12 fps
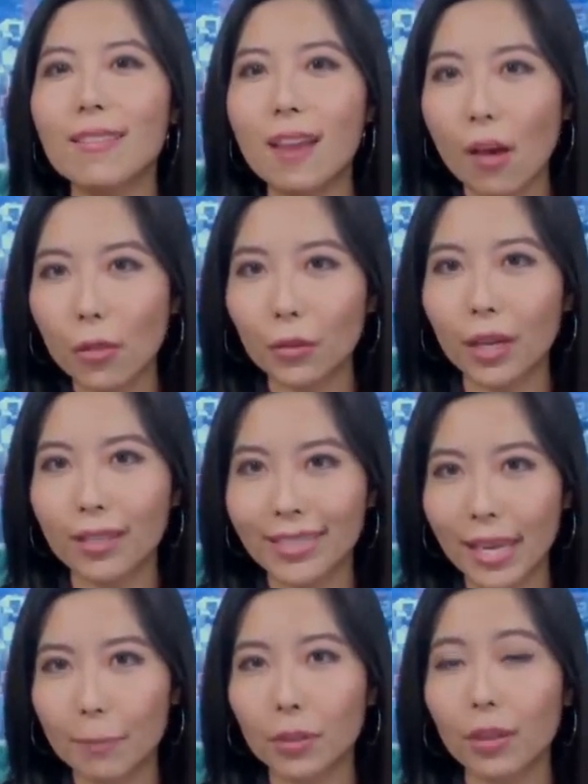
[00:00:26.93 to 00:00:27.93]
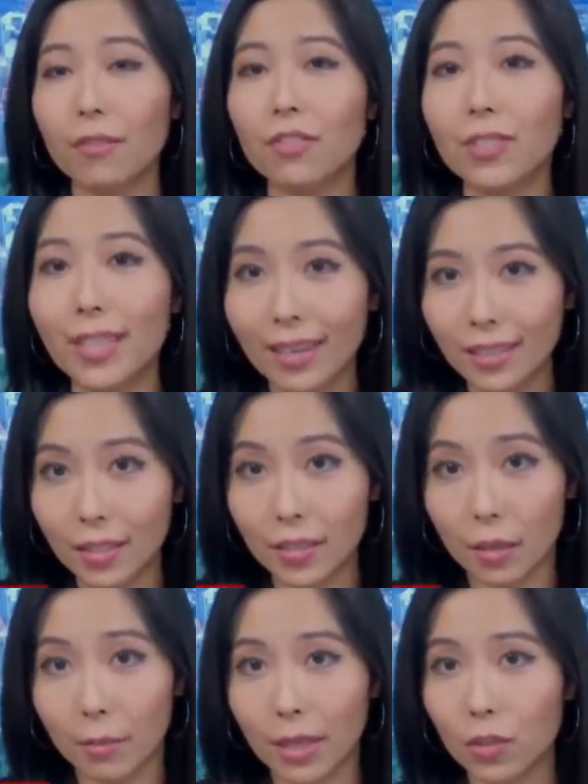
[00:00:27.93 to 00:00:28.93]
another example of
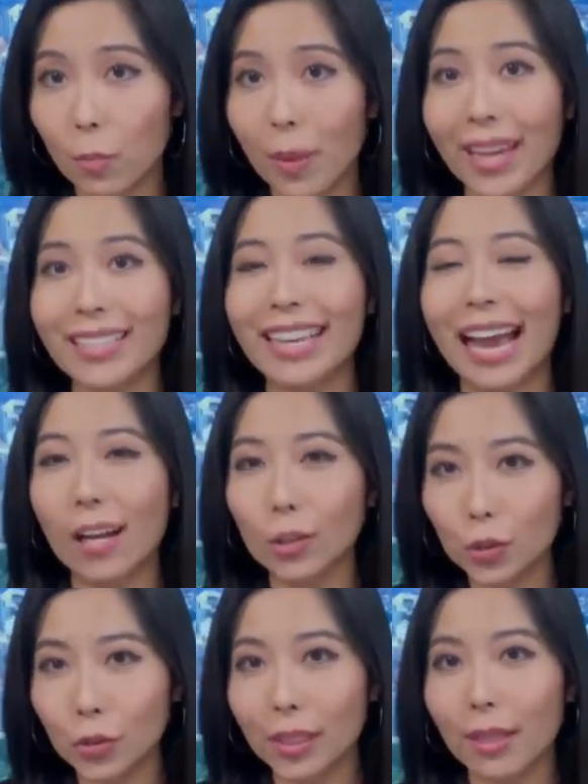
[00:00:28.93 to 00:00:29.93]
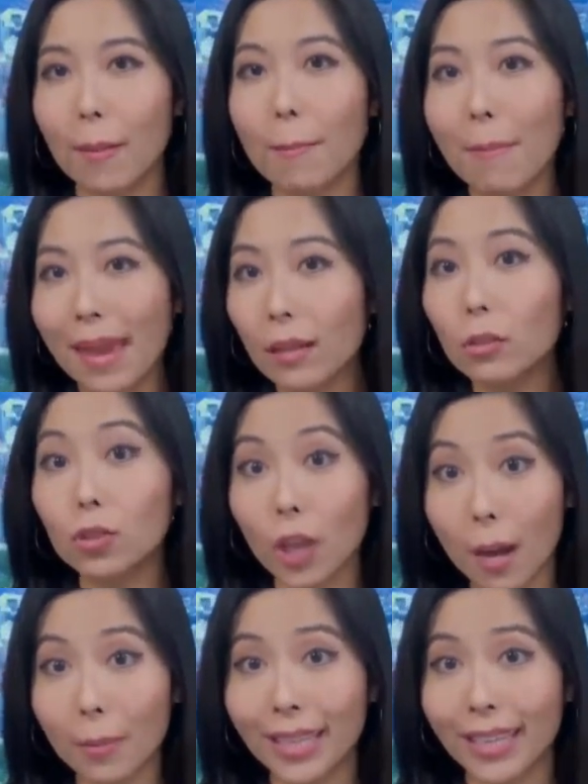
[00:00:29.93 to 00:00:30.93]
sexism in Japan's elderly,
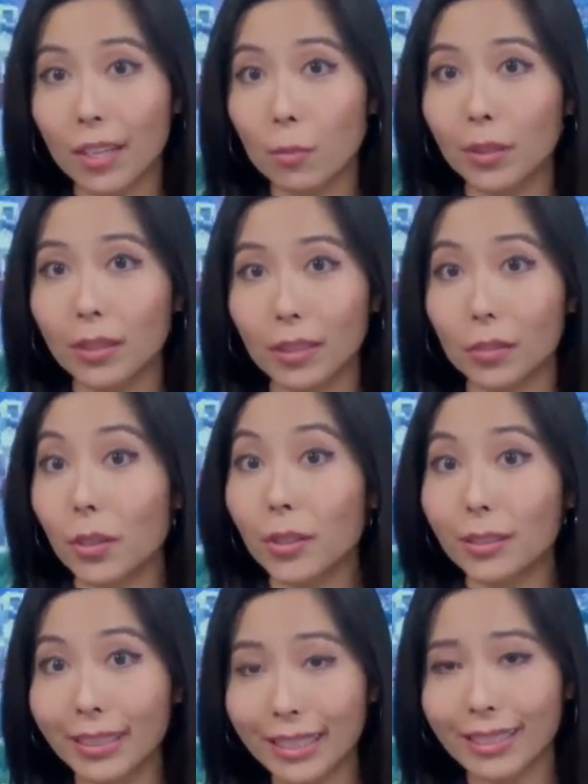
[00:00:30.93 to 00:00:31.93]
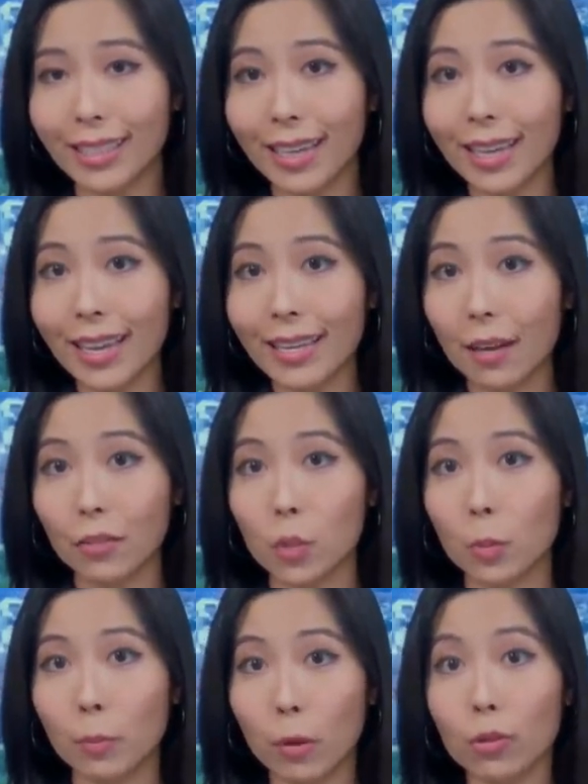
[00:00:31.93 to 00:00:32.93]
male-dominated political elite. Now,
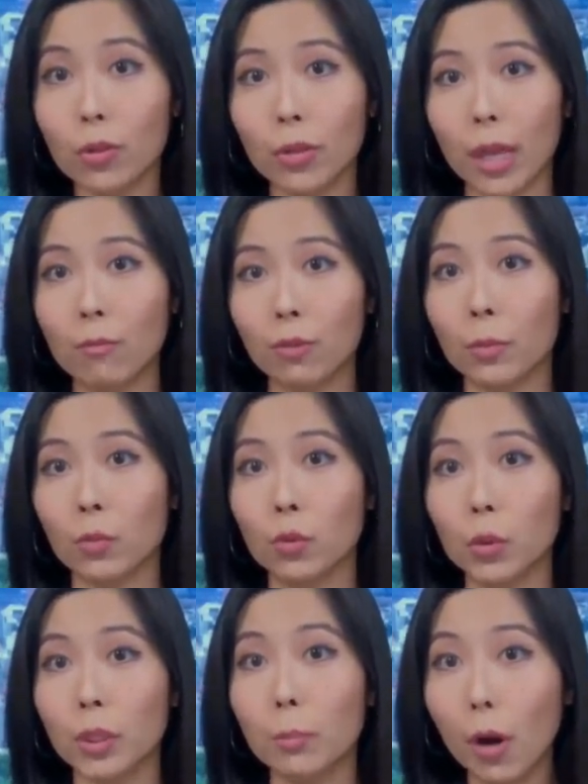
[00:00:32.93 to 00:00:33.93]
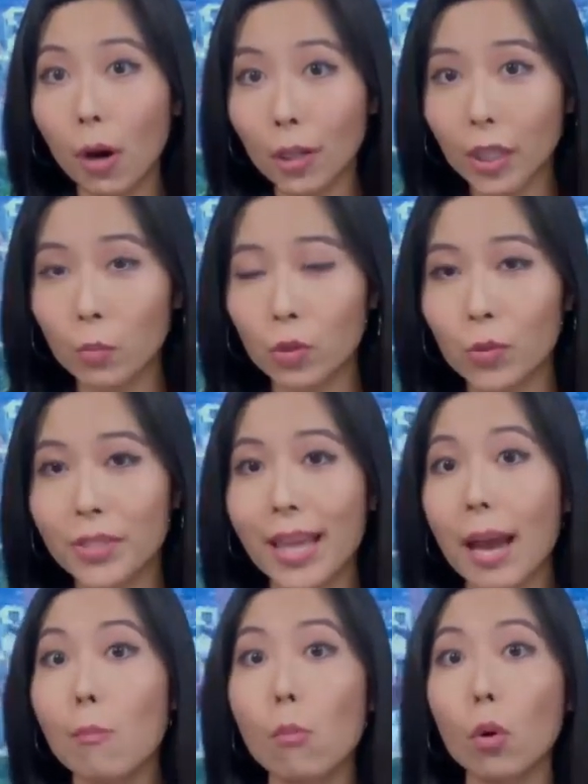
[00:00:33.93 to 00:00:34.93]
this proposal came from the ruling party, which was
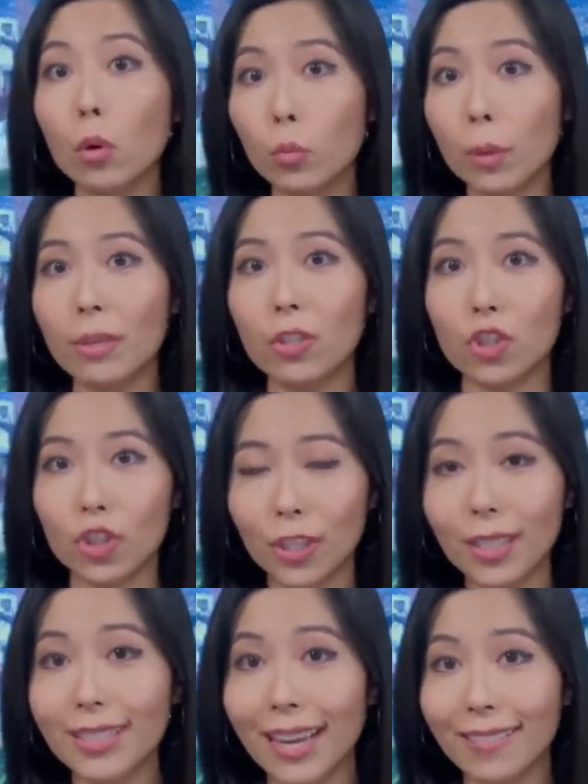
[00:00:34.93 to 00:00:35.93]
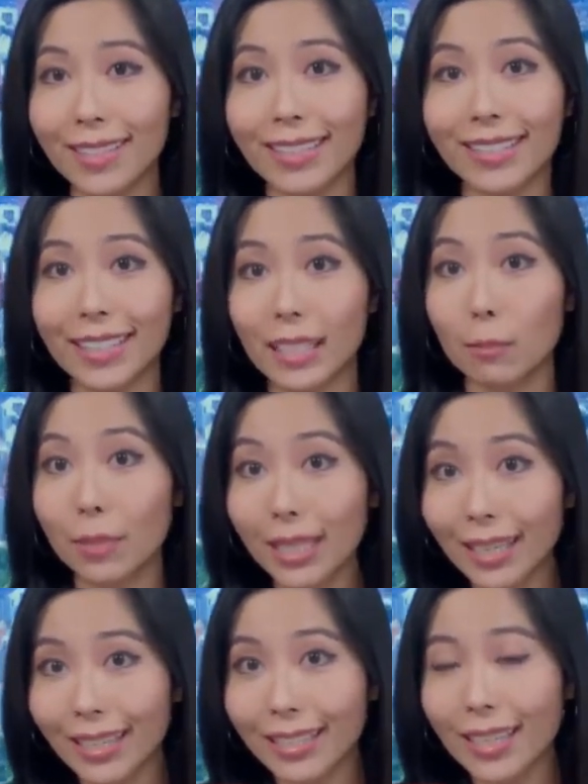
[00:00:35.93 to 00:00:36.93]
that more women should attend these key
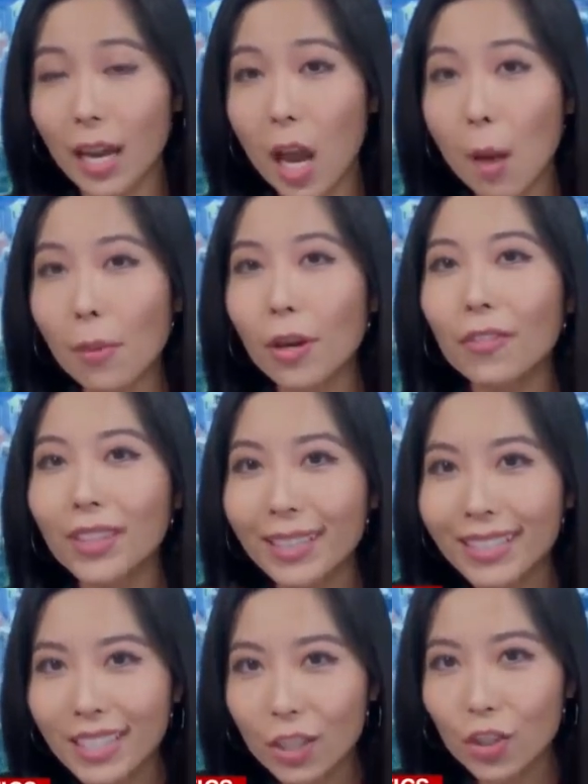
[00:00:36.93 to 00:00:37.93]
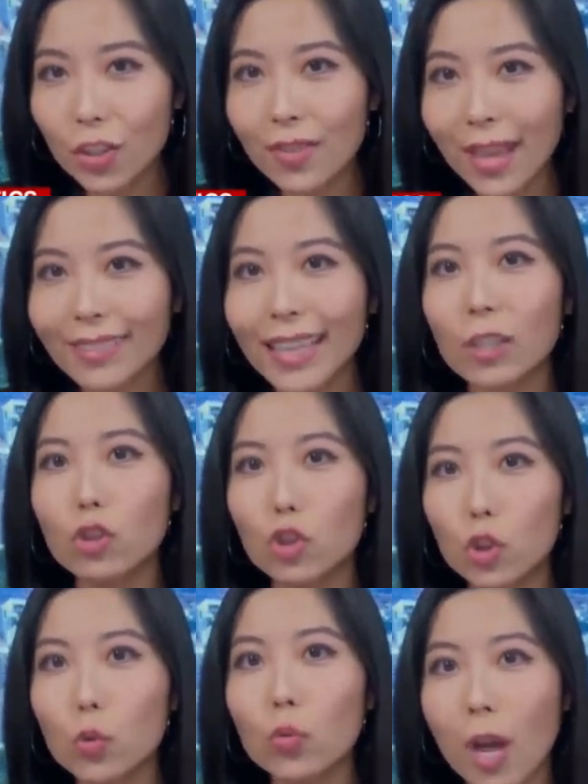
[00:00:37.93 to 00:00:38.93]
meetings, but on the condition that they
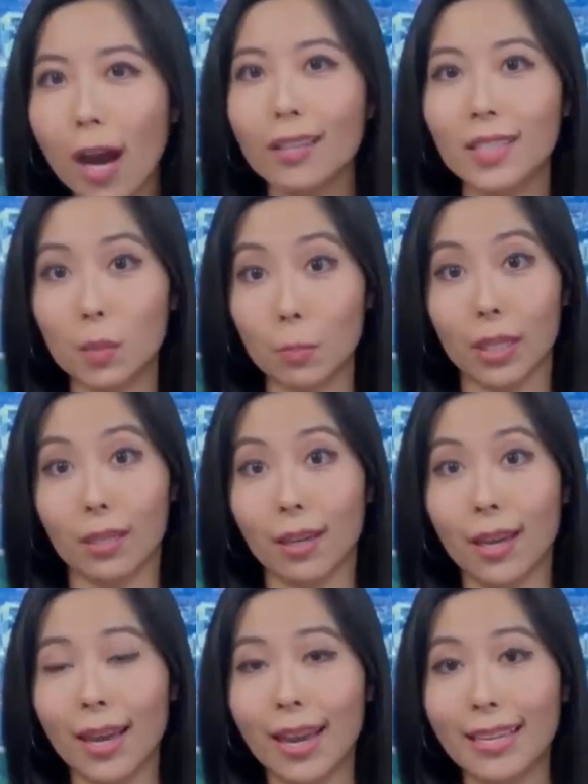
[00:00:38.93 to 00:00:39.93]
do not speak.